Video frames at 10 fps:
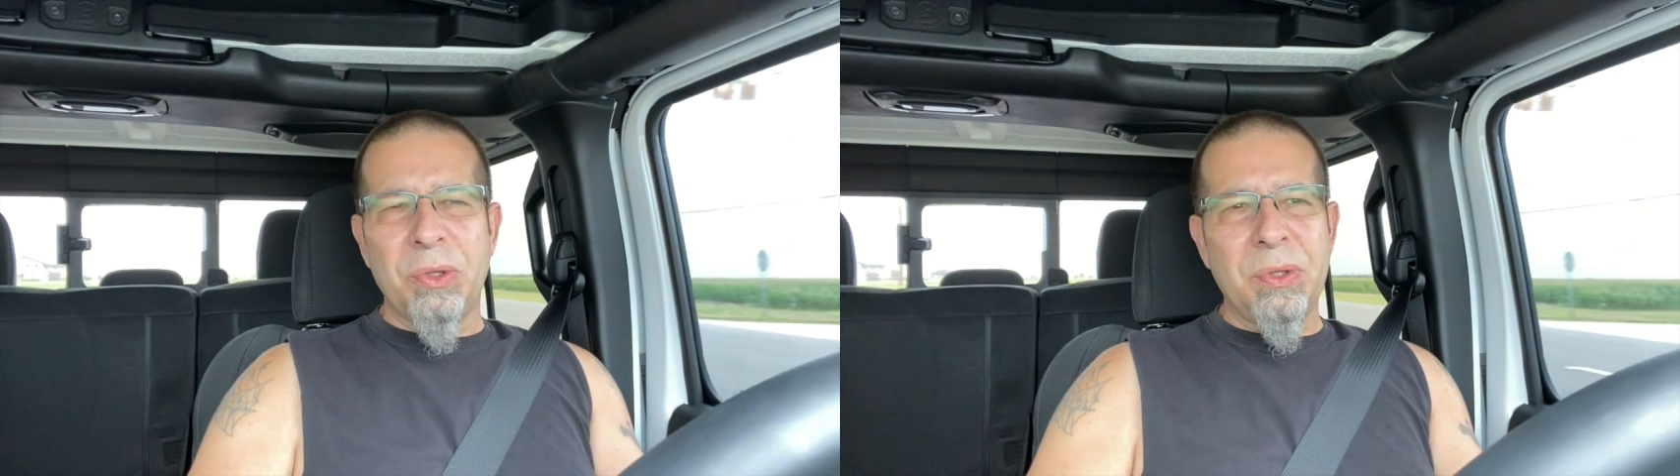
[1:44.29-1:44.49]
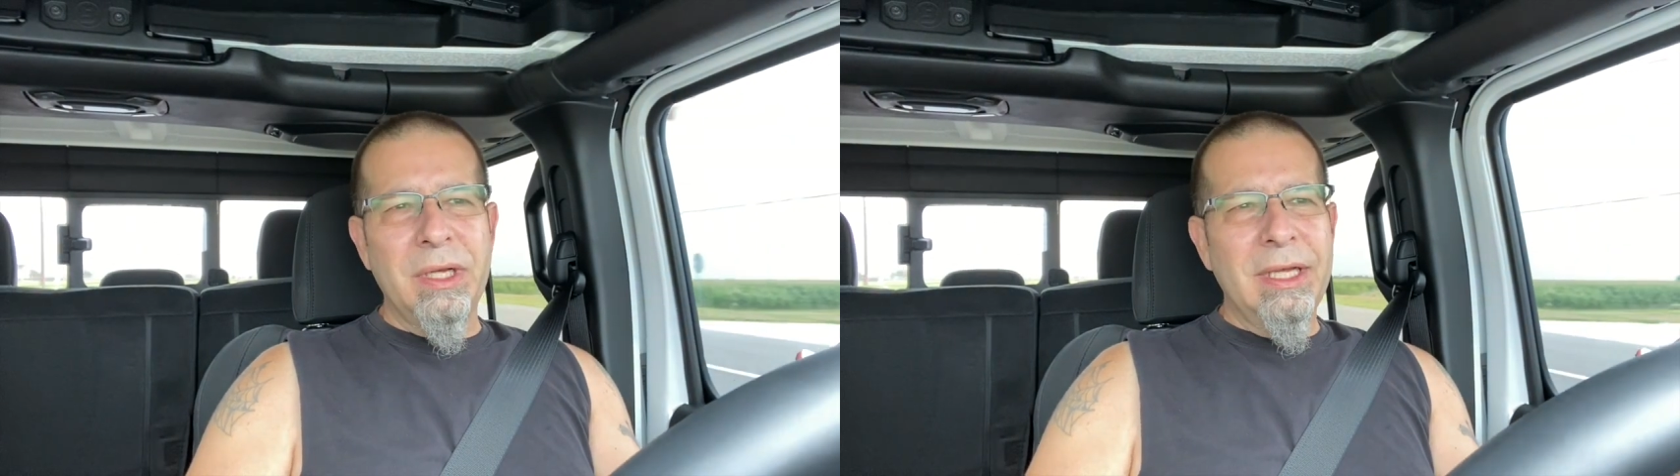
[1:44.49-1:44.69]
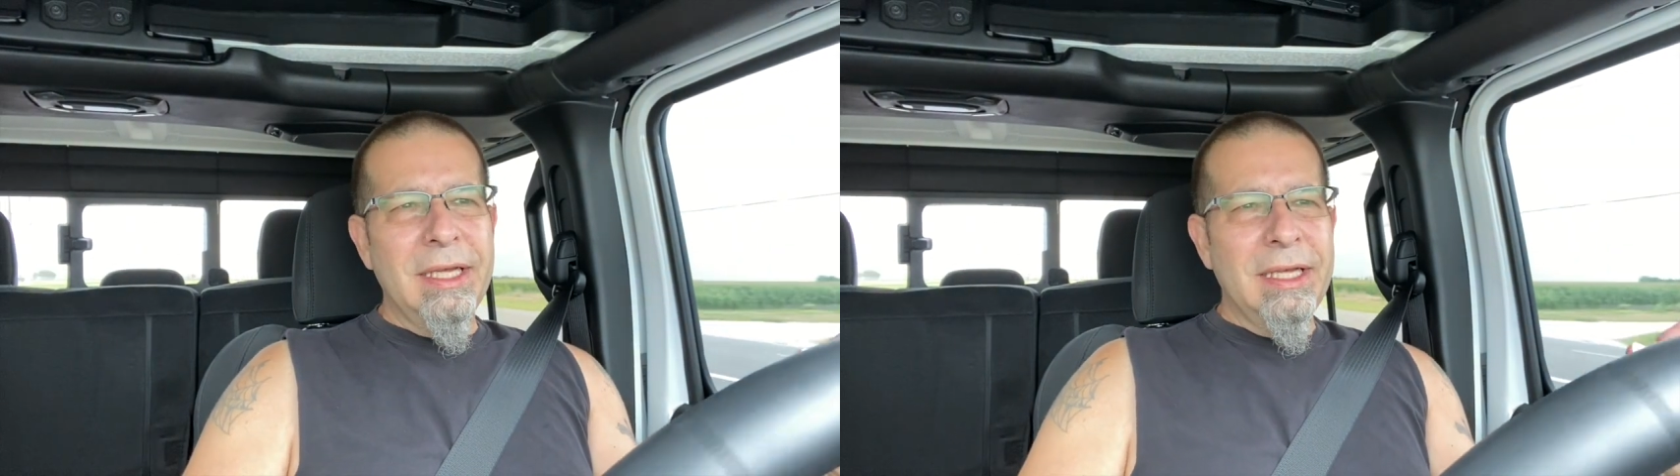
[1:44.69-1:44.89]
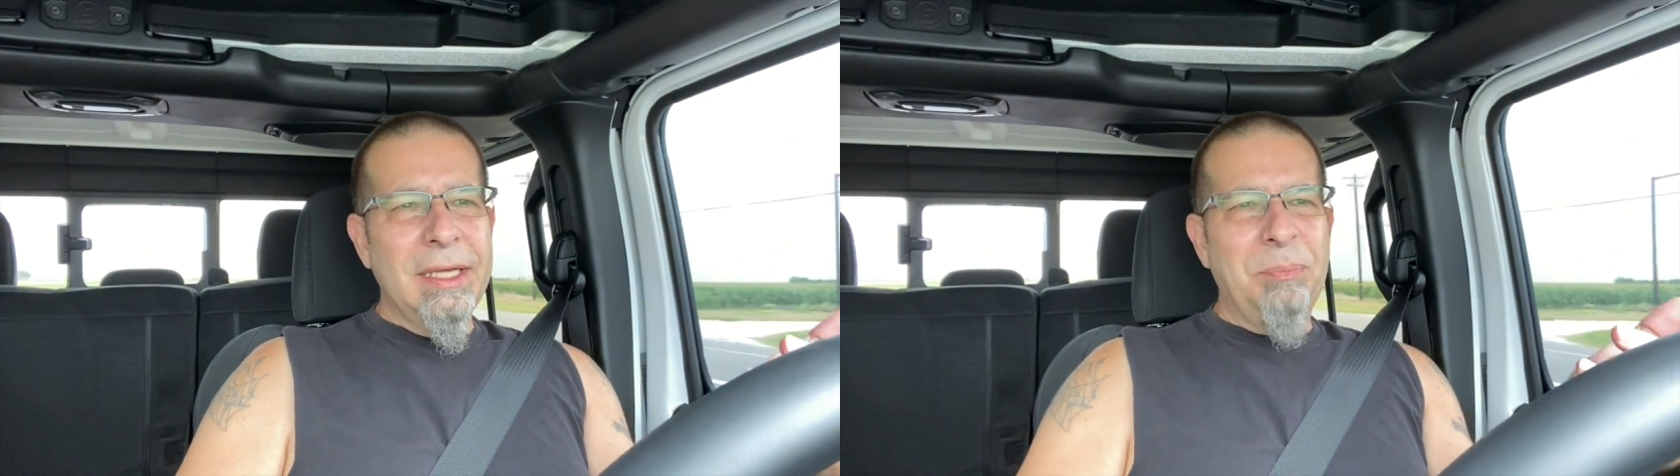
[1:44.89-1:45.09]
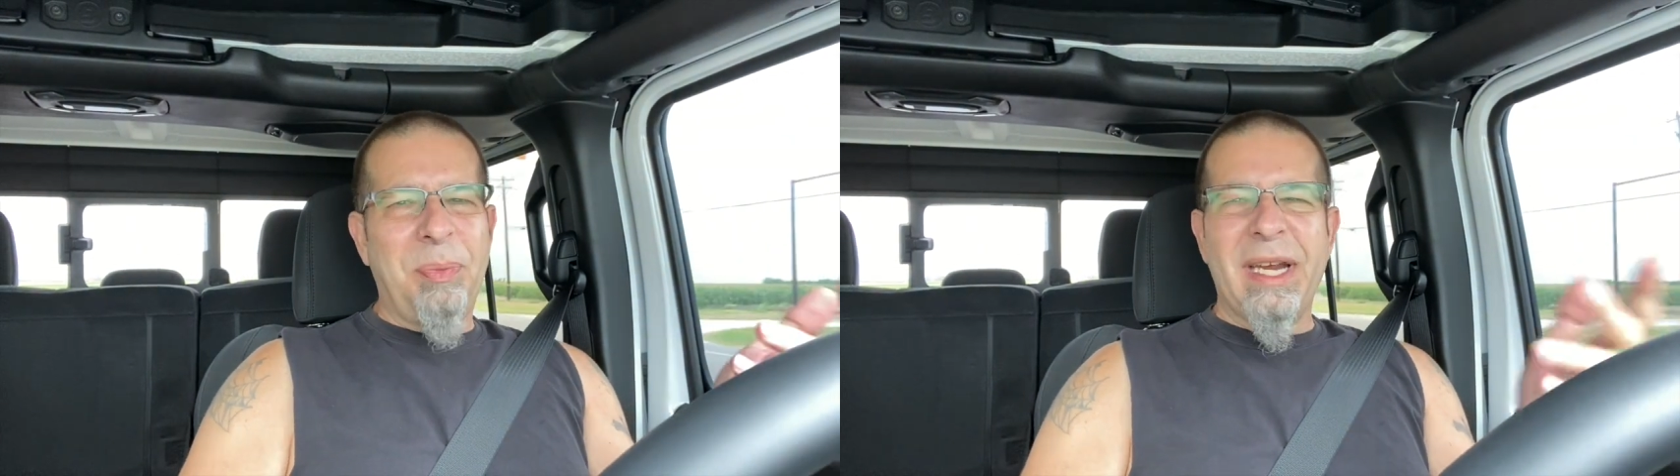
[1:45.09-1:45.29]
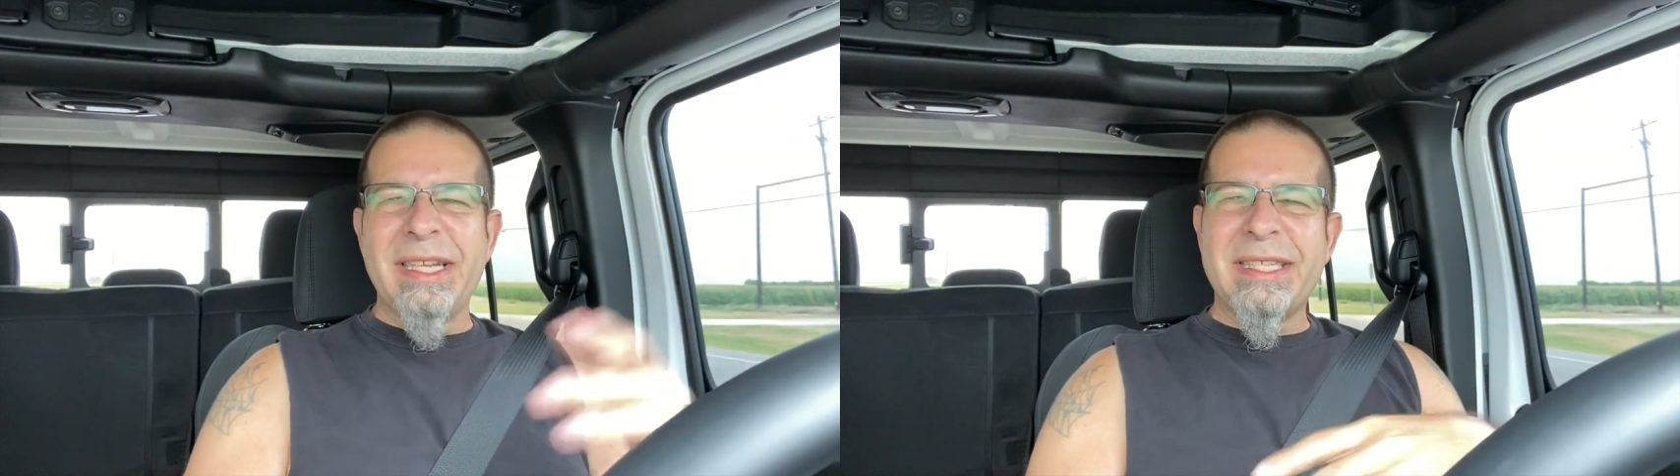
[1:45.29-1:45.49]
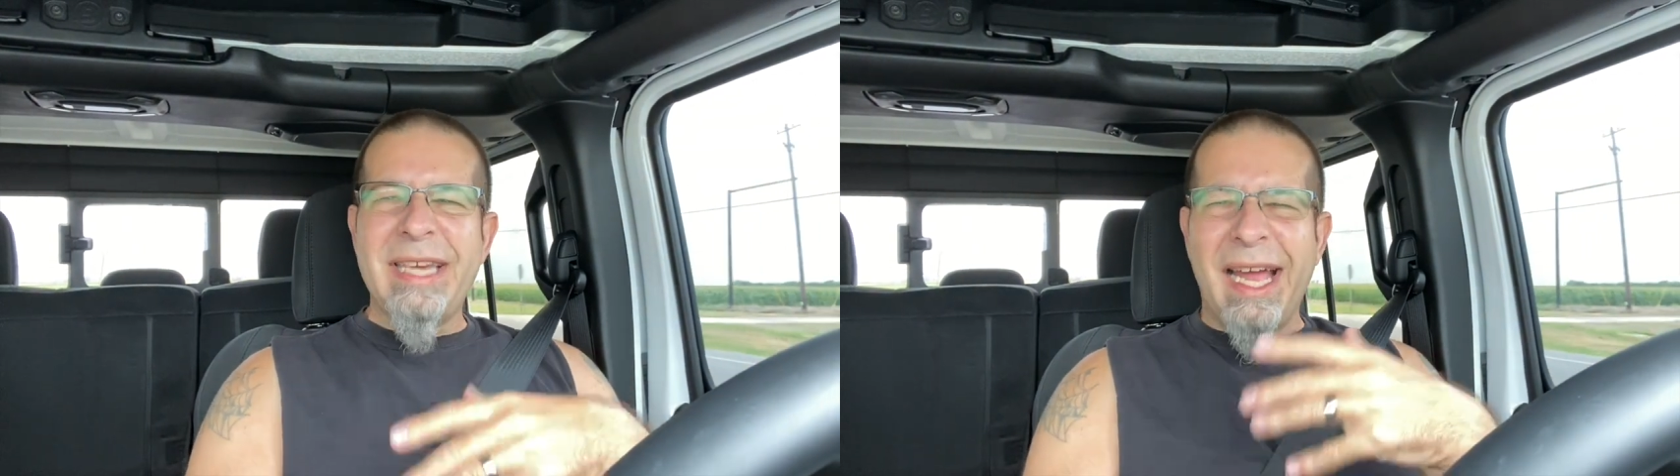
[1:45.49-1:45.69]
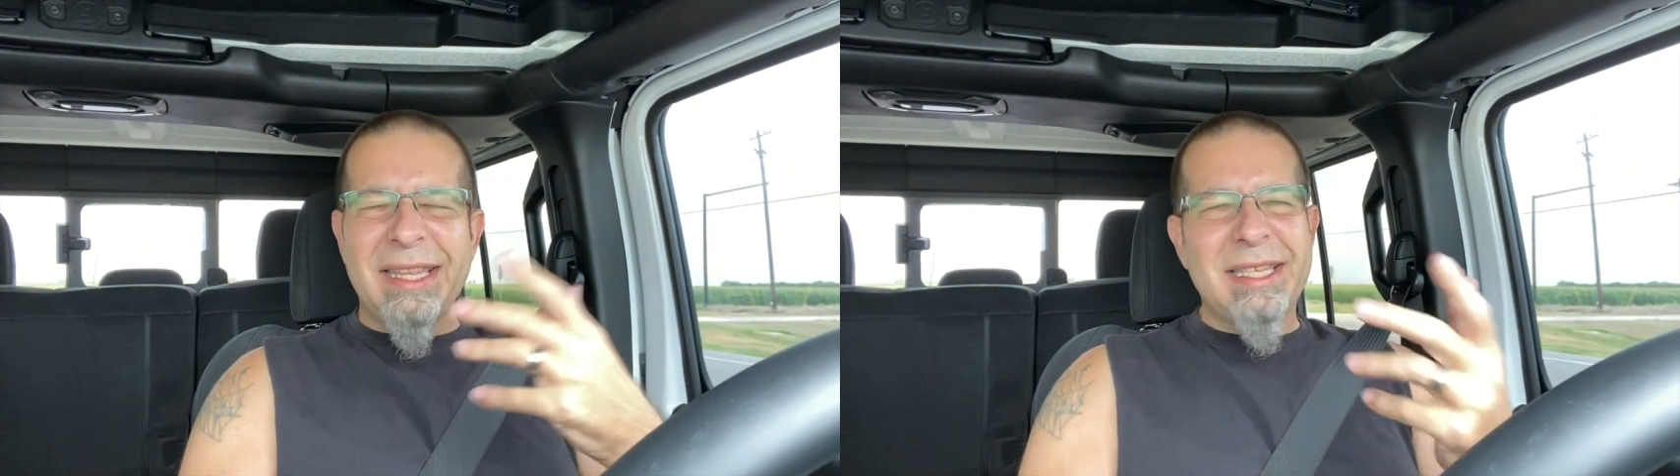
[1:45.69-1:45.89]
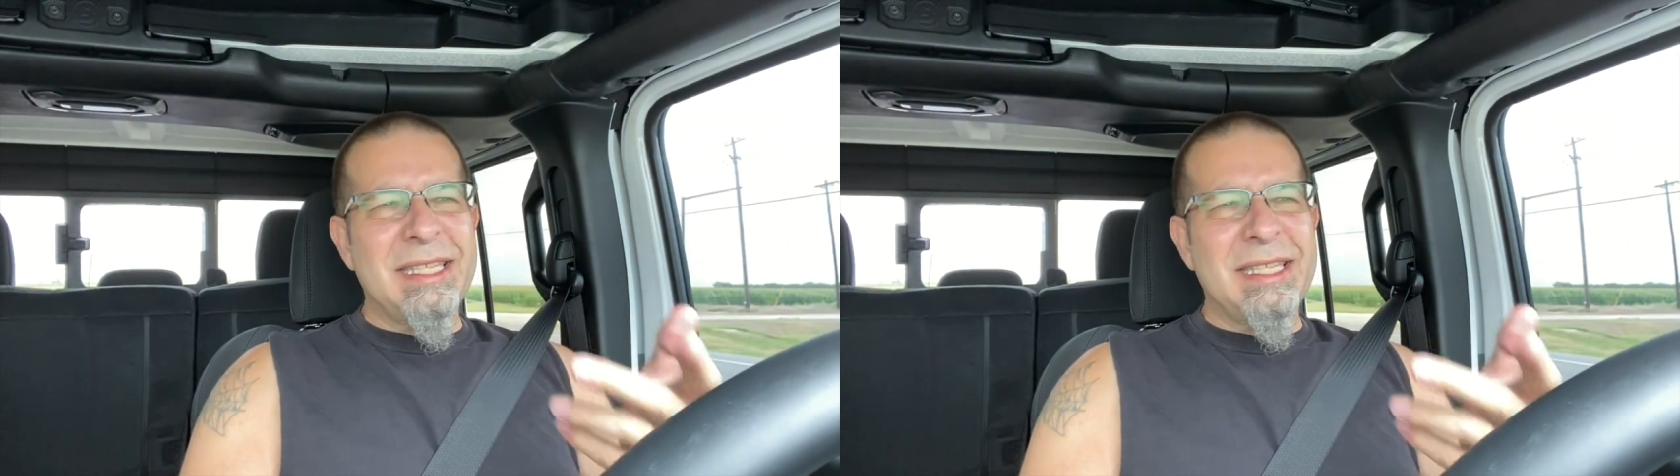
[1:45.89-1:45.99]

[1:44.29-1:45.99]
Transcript: But it's not the